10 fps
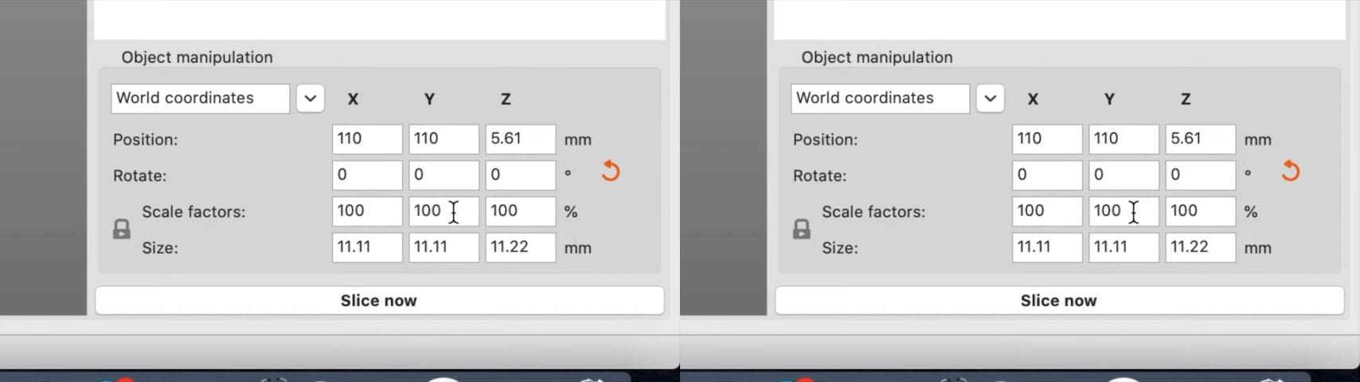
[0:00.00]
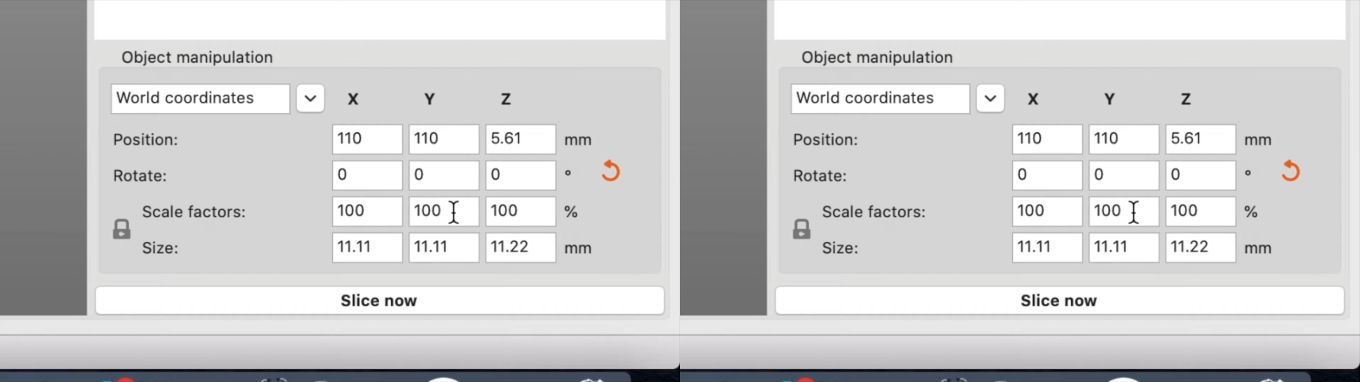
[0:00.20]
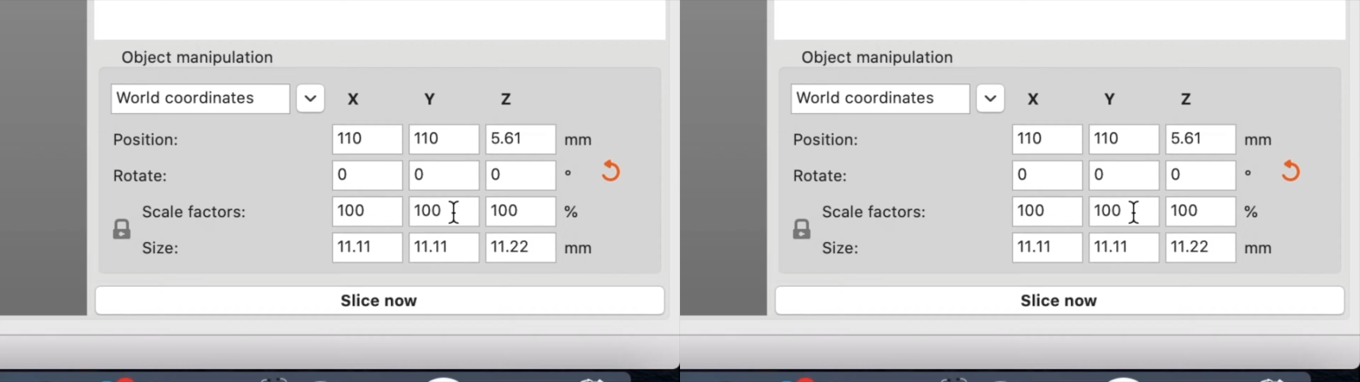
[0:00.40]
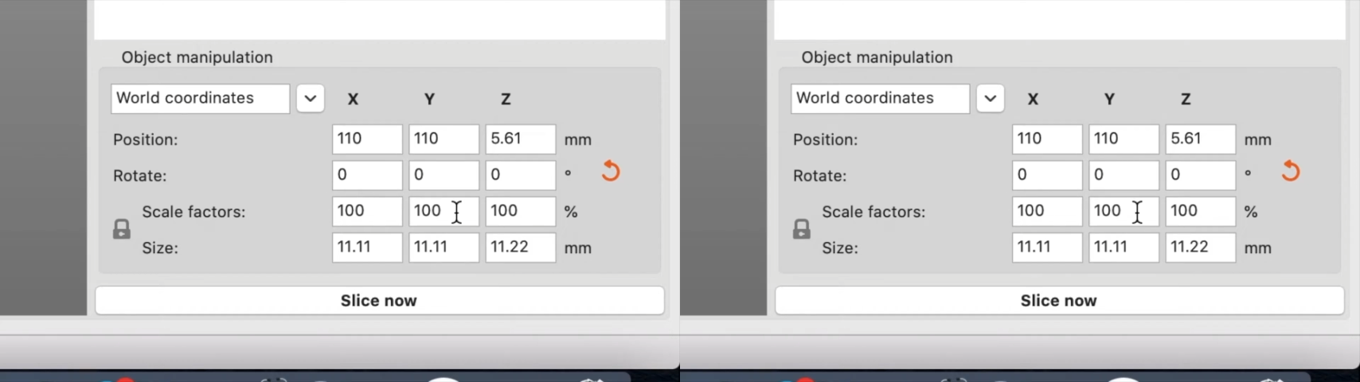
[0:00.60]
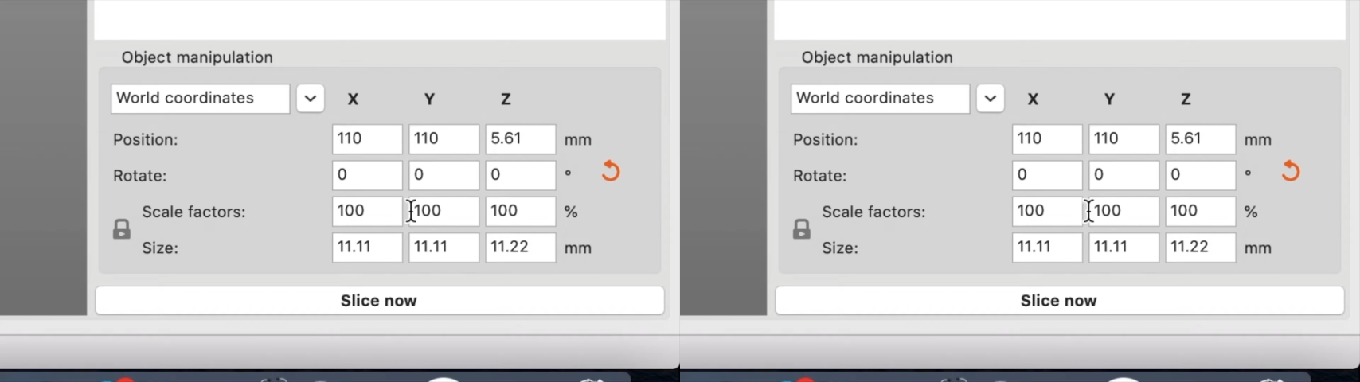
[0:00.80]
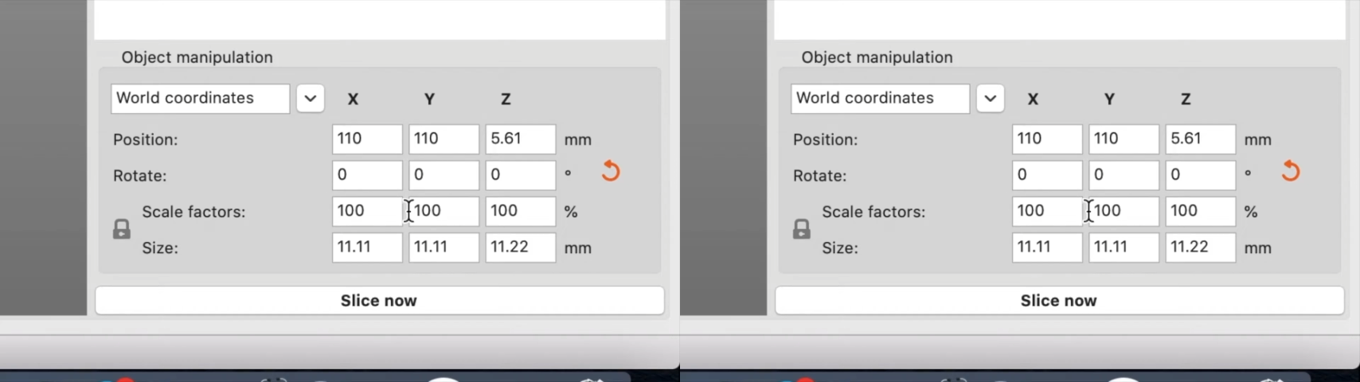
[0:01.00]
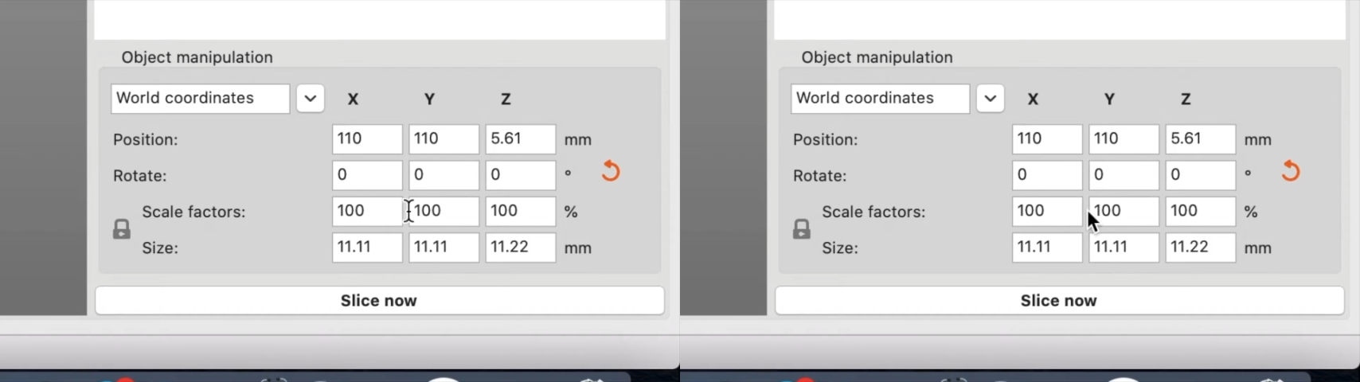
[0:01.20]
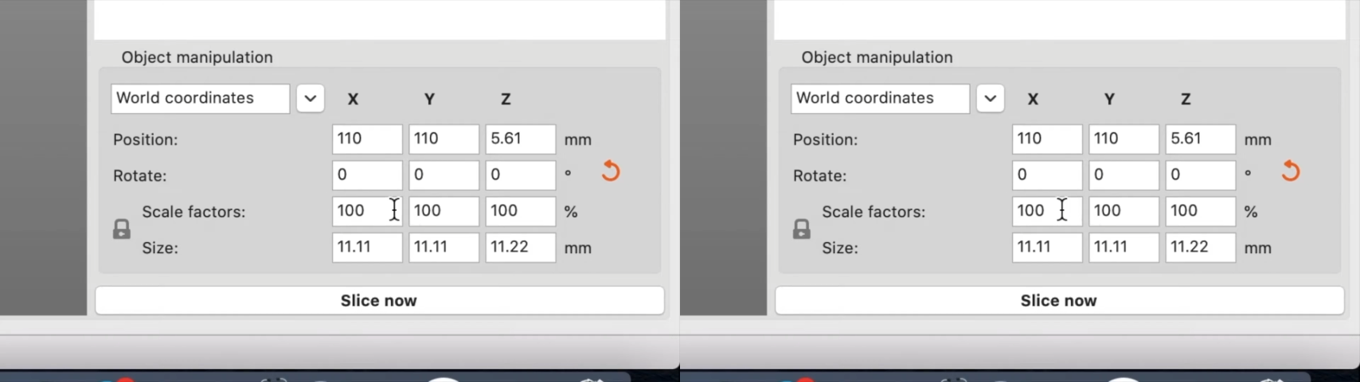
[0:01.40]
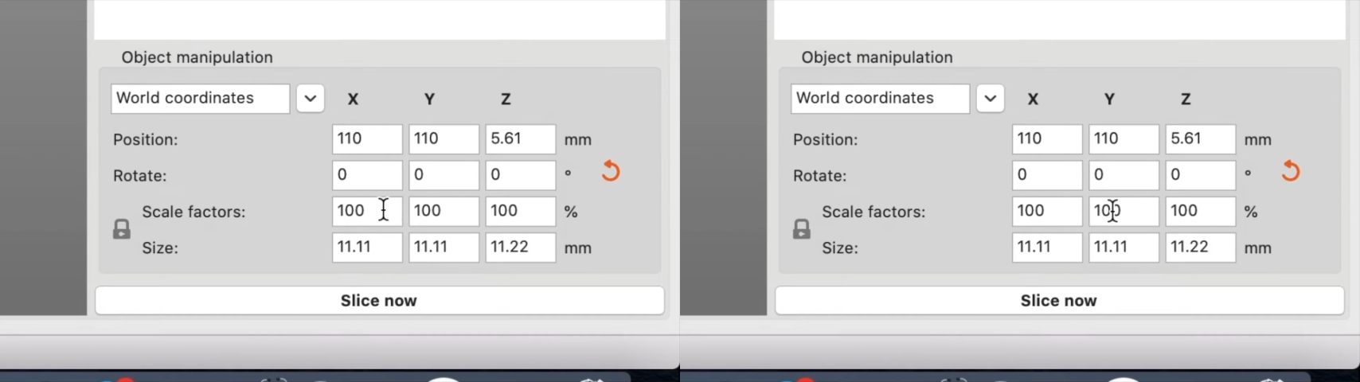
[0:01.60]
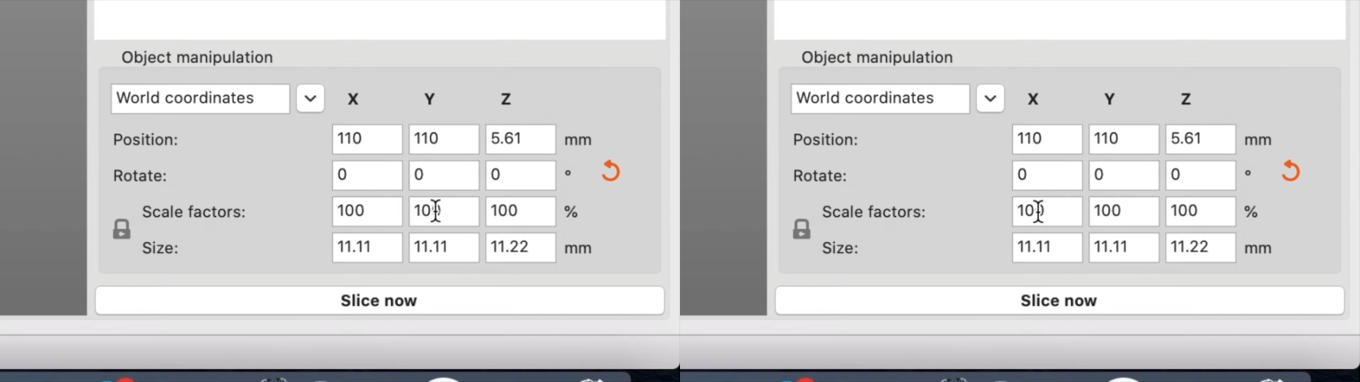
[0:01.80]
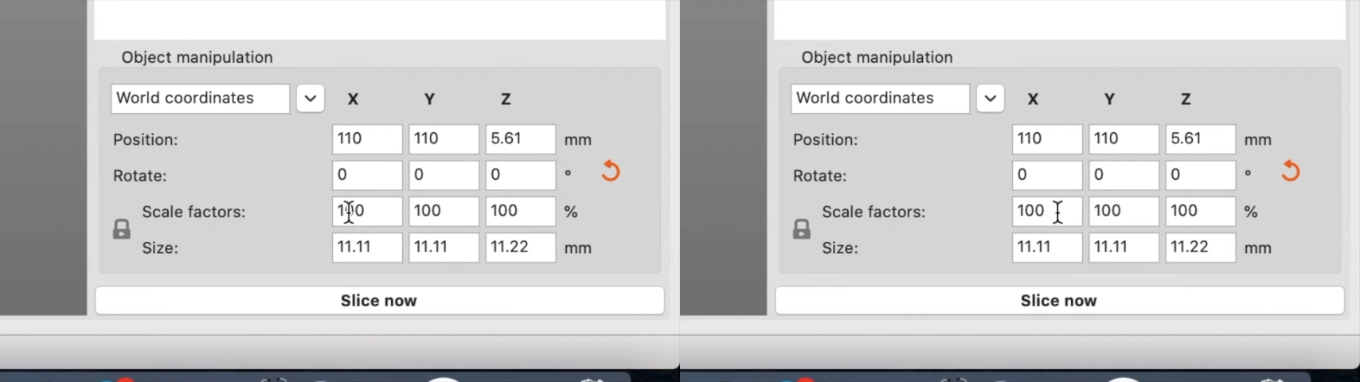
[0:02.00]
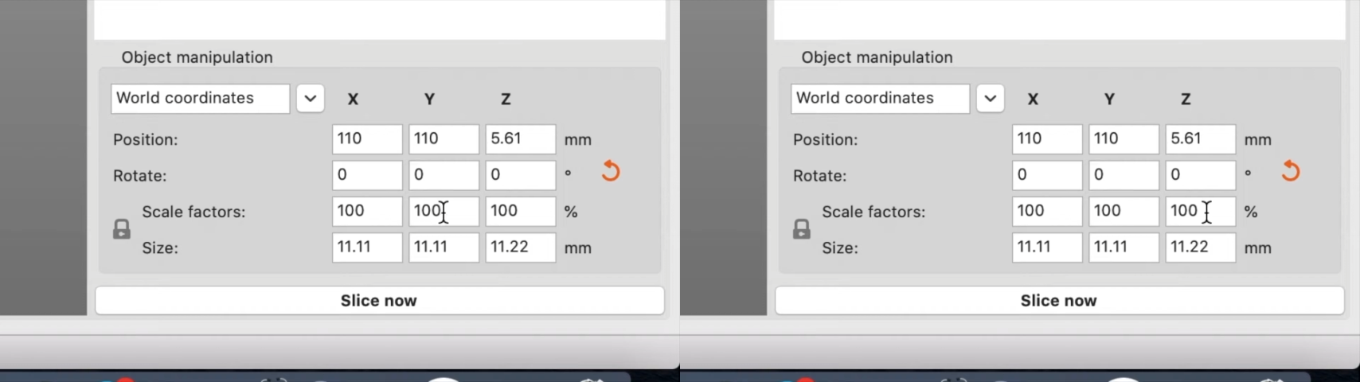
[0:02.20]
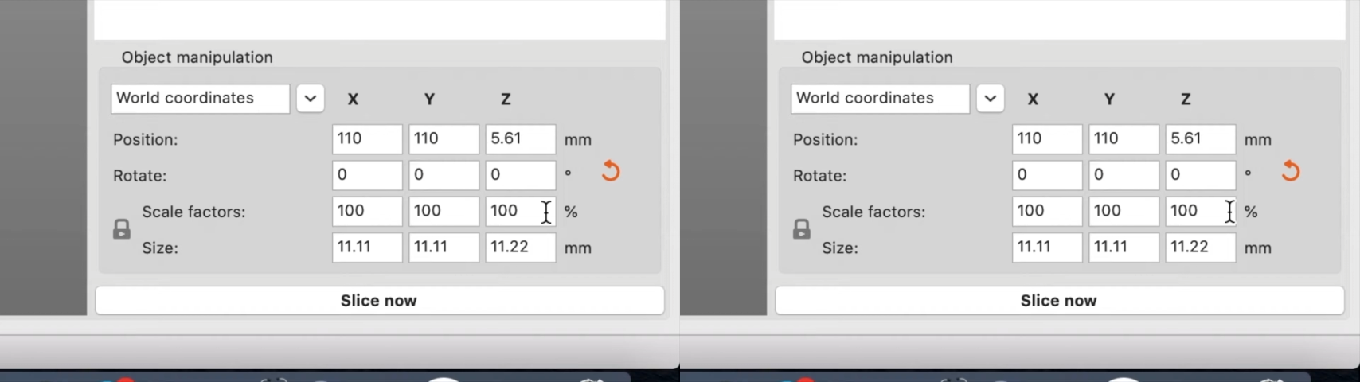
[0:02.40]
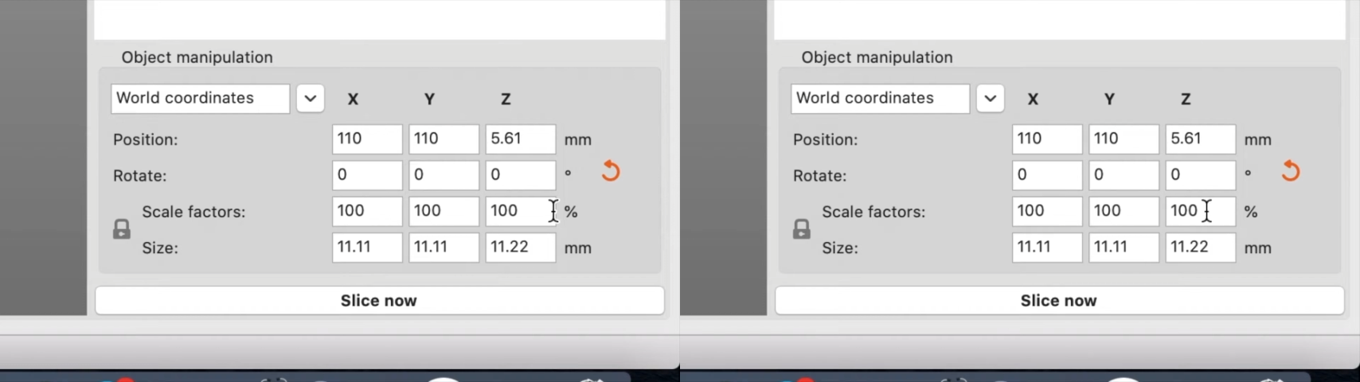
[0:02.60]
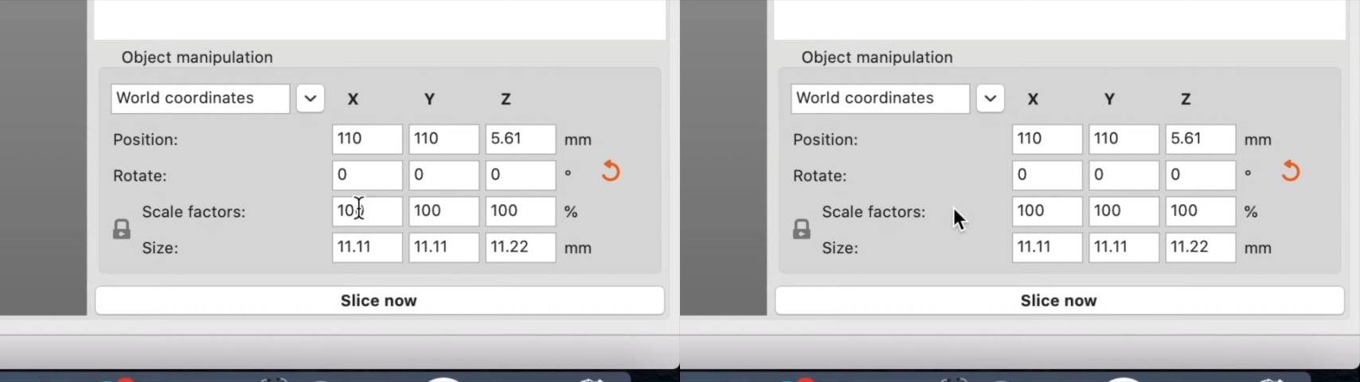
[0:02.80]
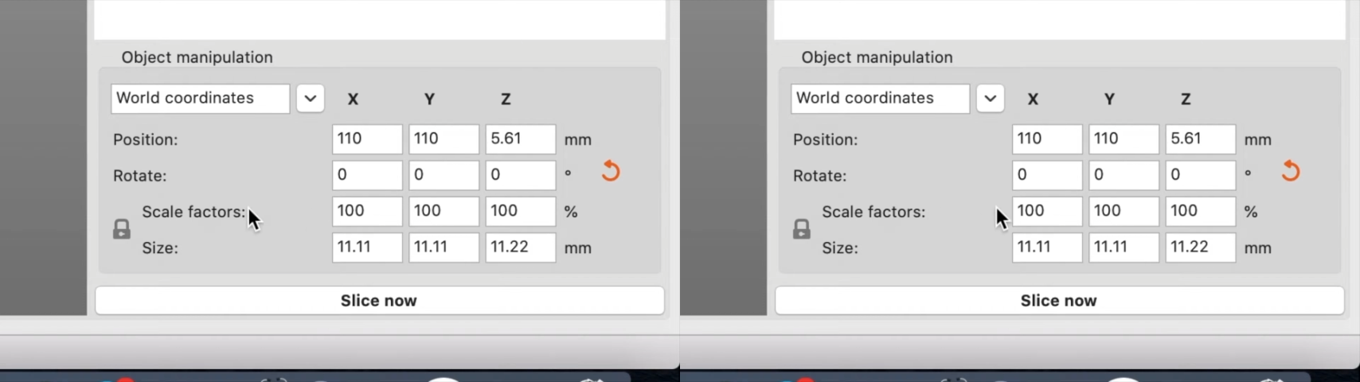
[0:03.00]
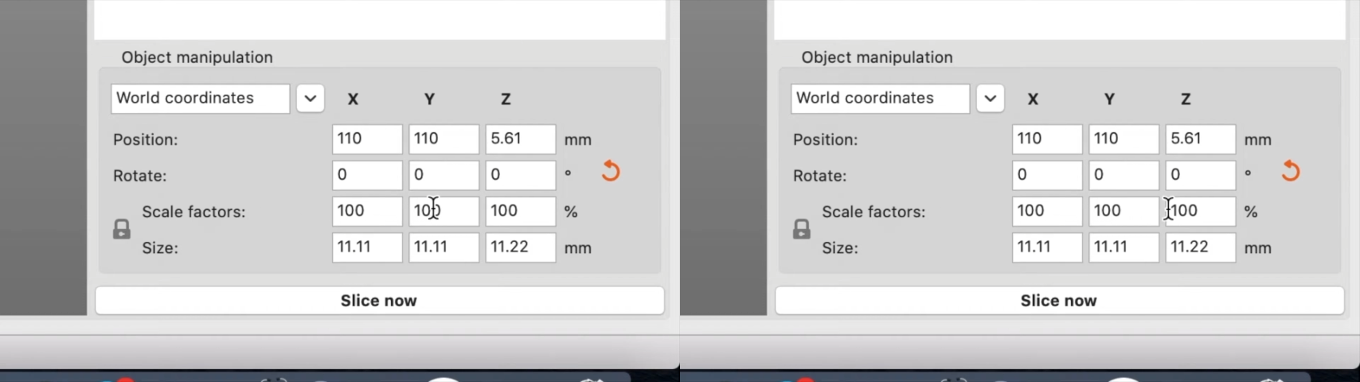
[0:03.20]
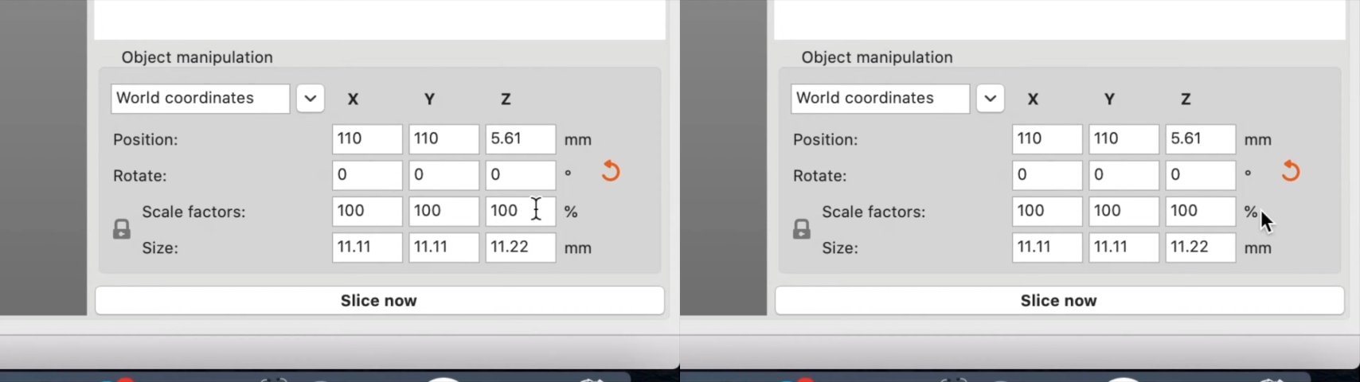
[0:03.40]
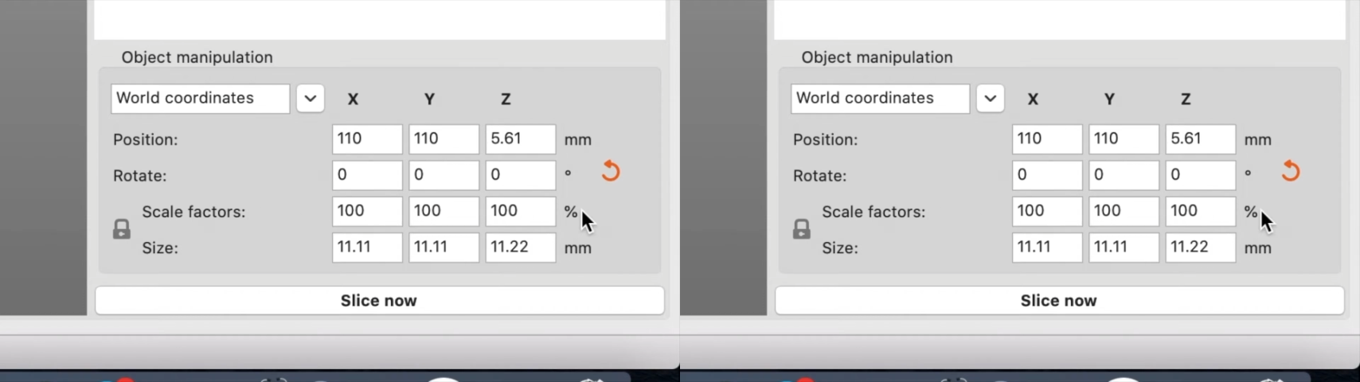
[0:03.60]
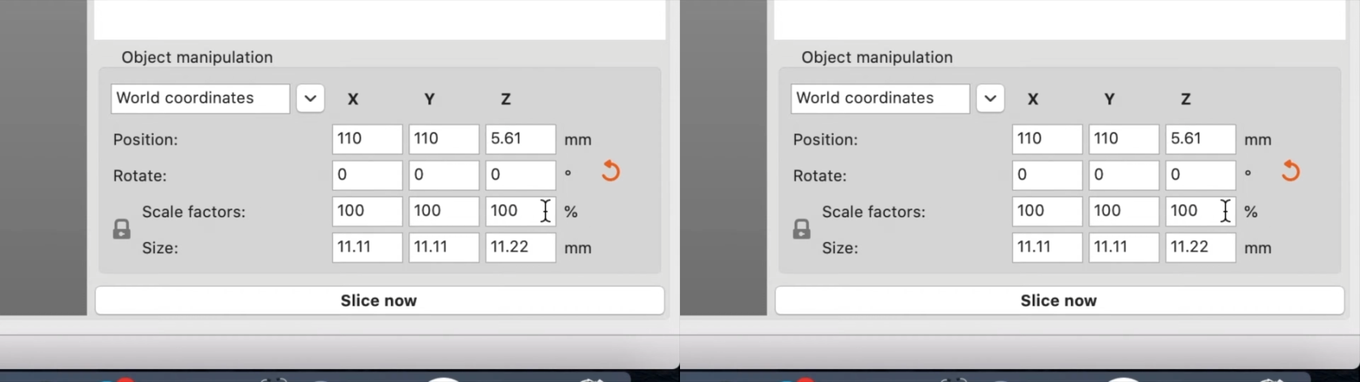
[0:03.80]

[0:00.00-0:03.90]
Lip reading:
[unreadable: no face in view]